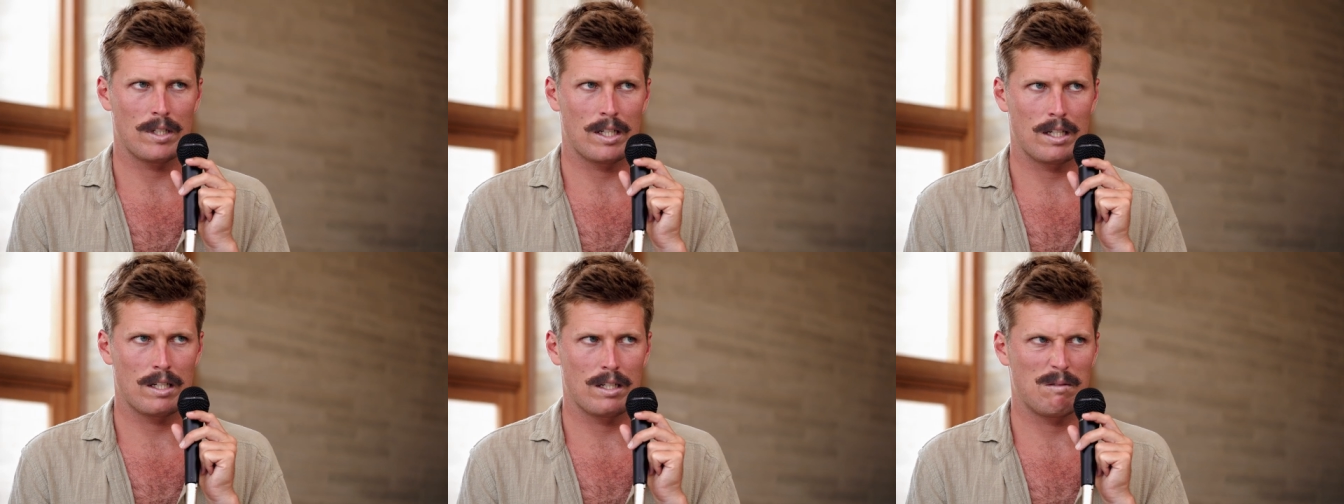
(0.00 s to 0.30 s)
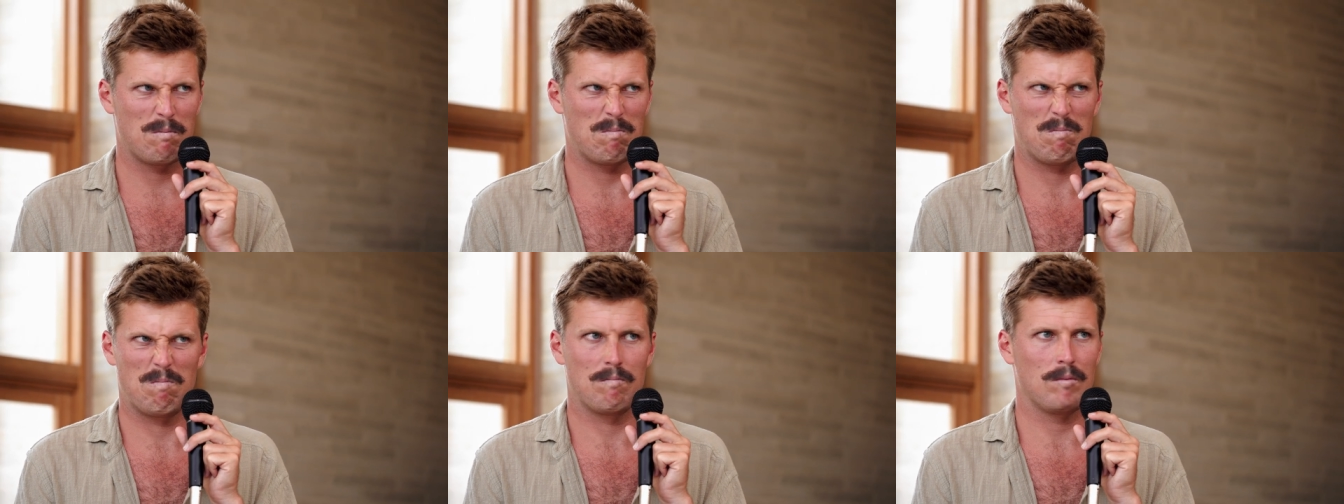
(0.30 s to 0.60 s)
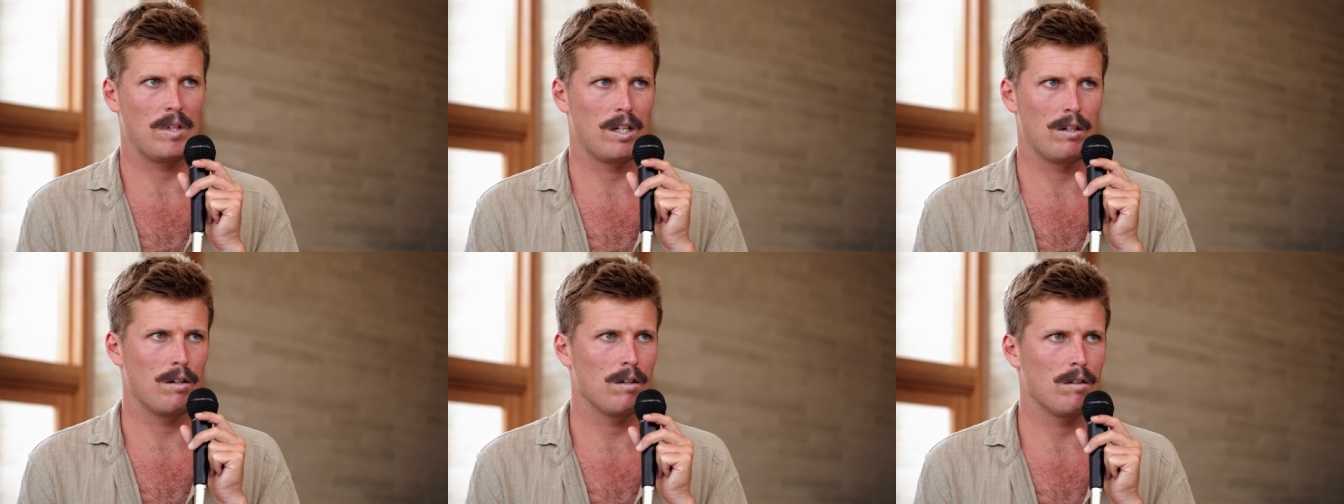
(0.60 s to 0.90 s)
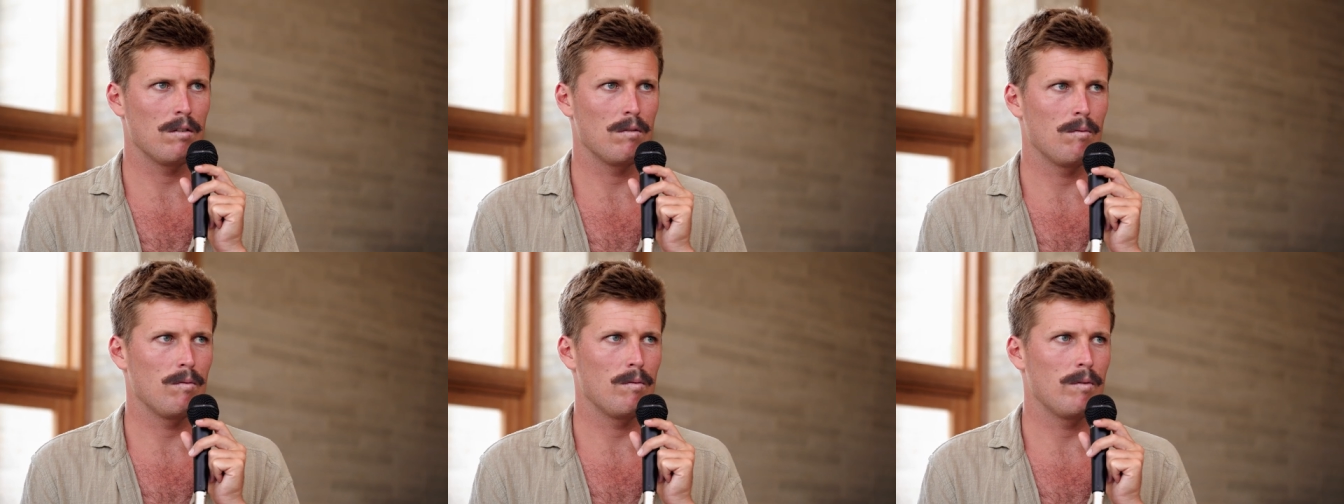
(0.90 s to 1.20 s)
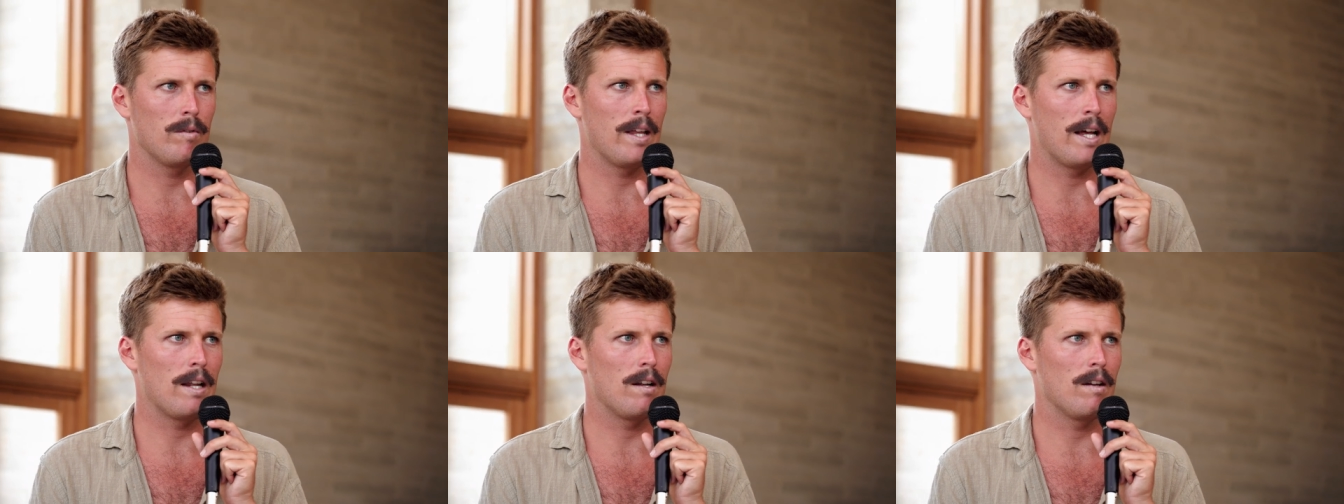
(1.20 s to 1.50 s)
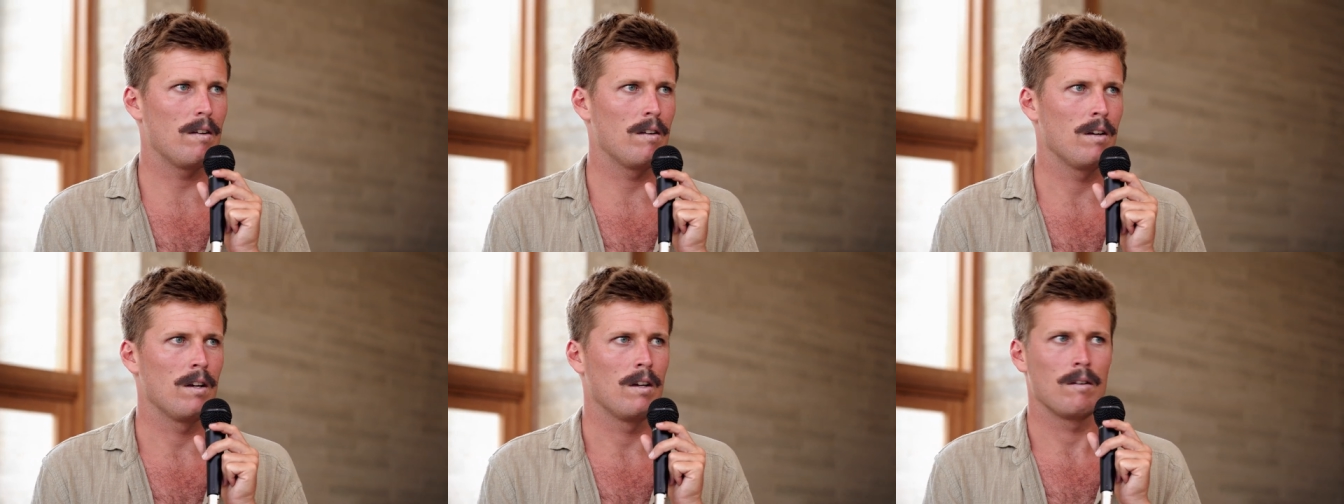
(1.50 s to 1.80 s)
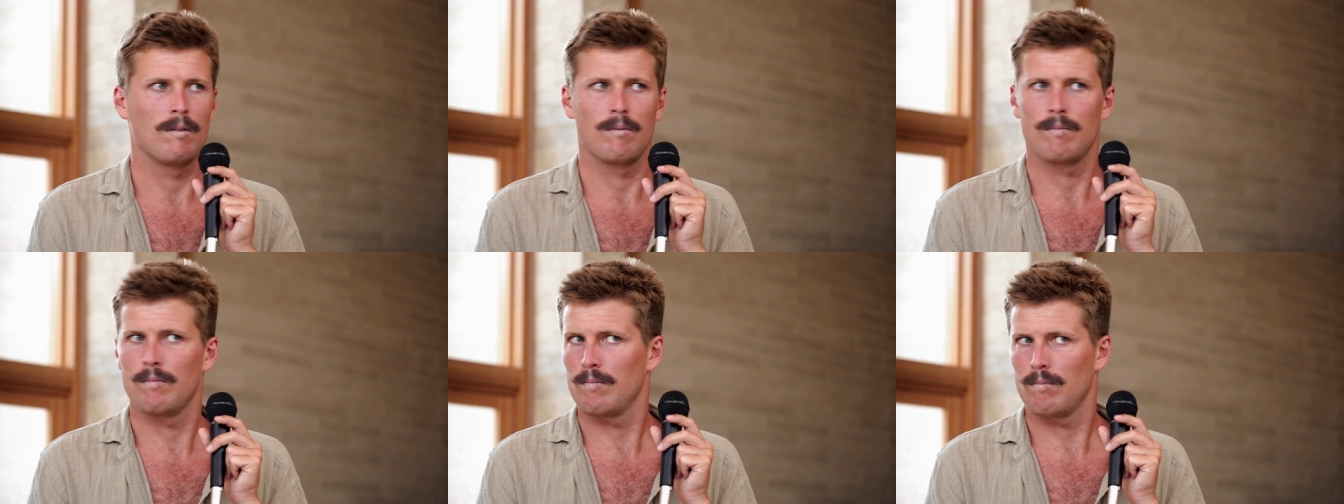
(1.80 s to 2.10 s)
um, I know
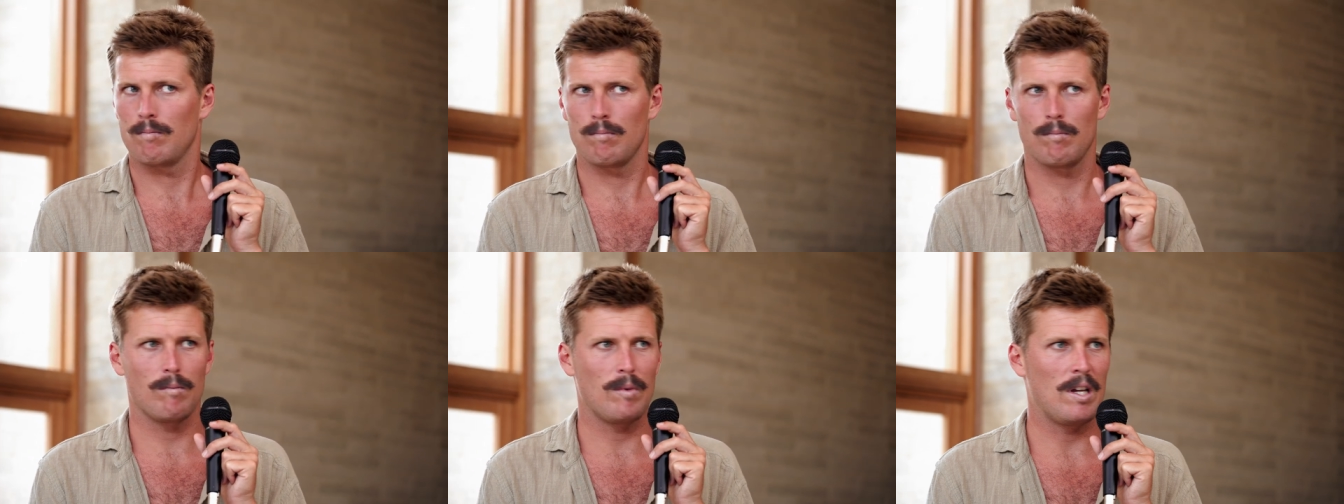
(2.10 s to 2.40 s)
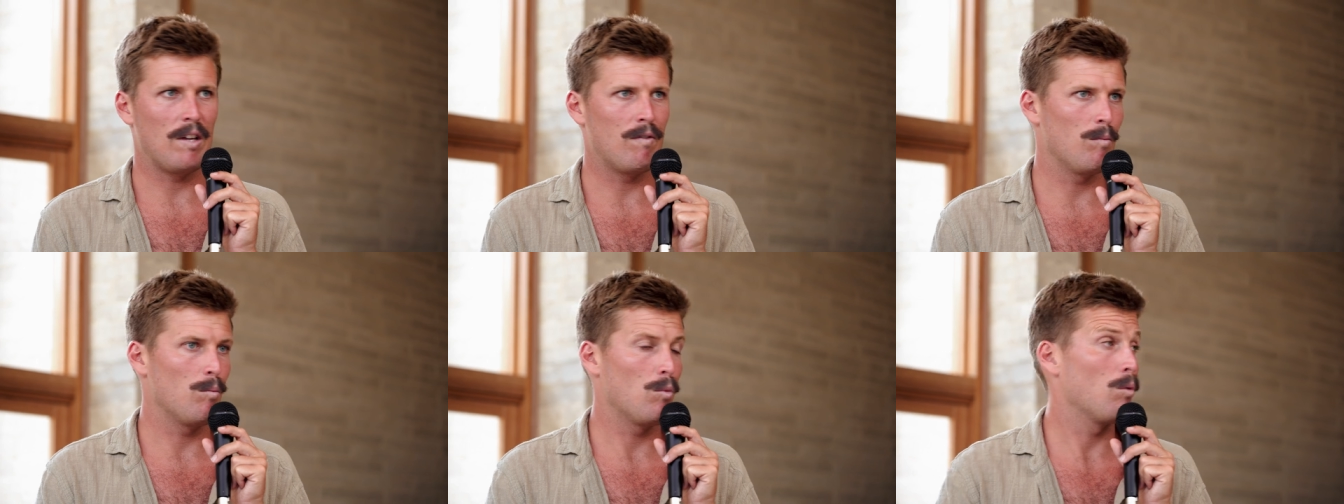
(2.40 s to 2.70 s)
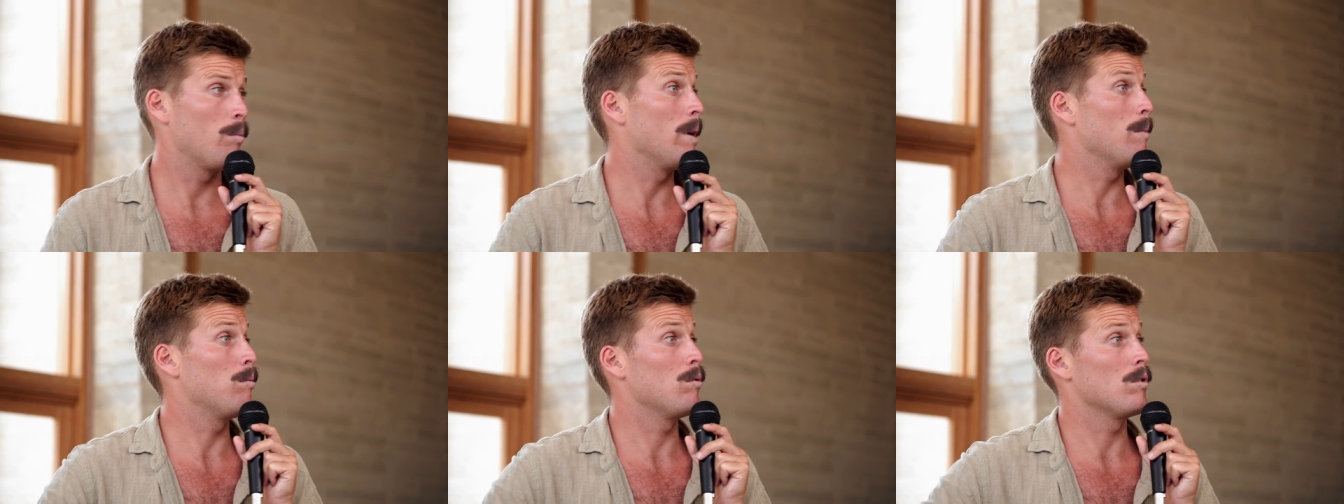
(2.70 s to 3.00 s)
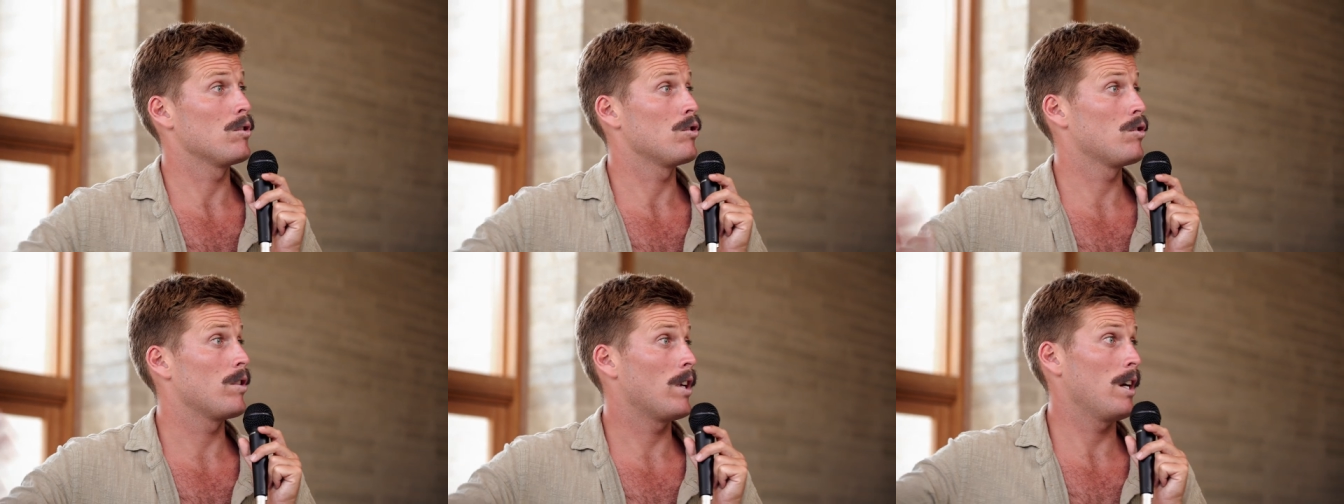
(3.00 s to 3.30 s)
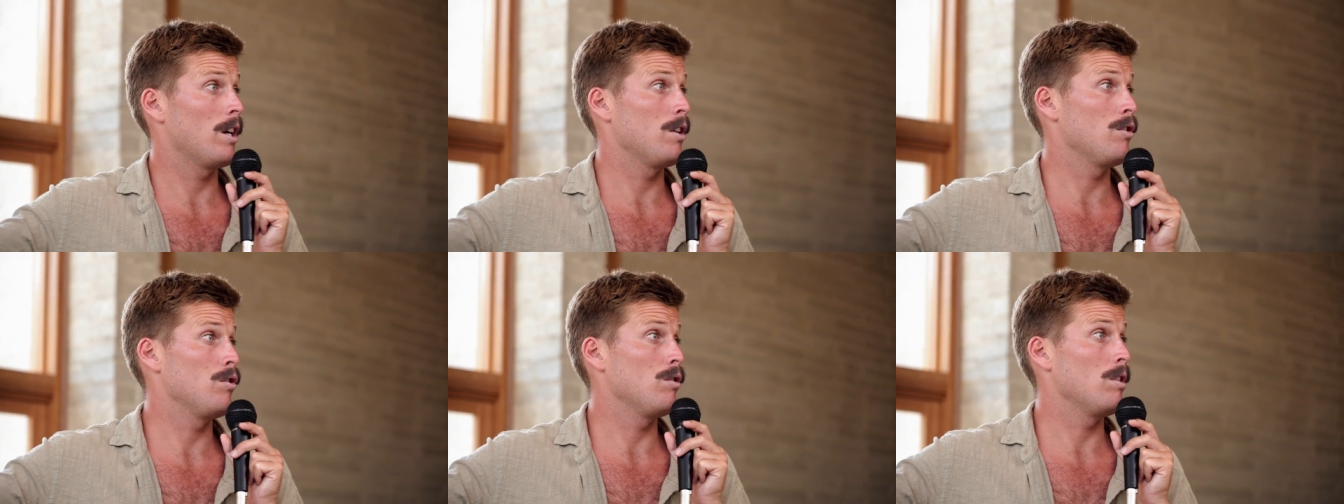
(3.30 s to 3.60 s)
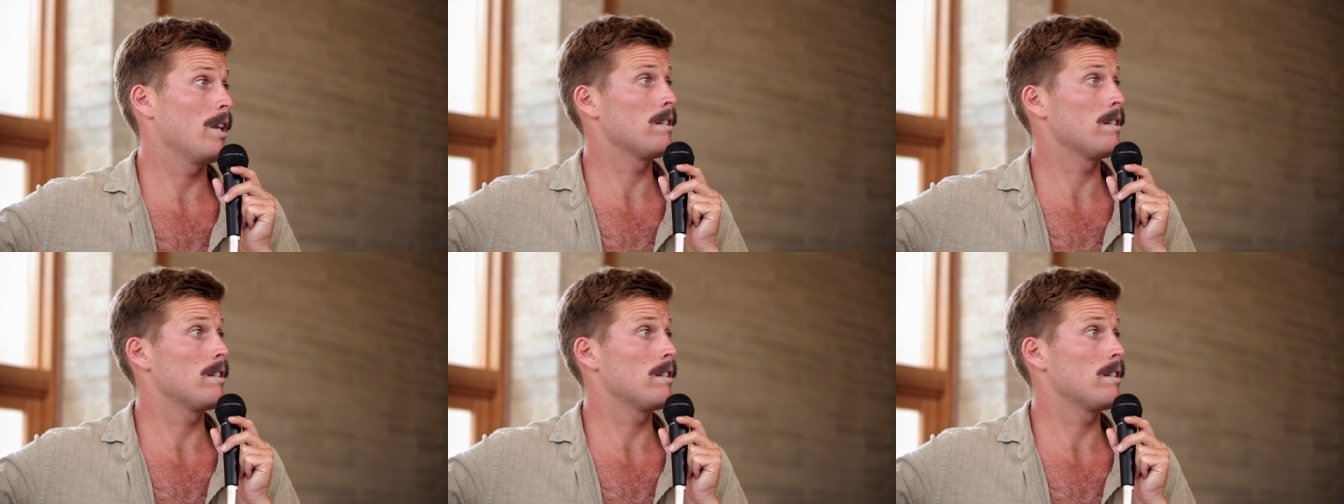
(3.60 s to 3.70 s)
even more people in Australia knew.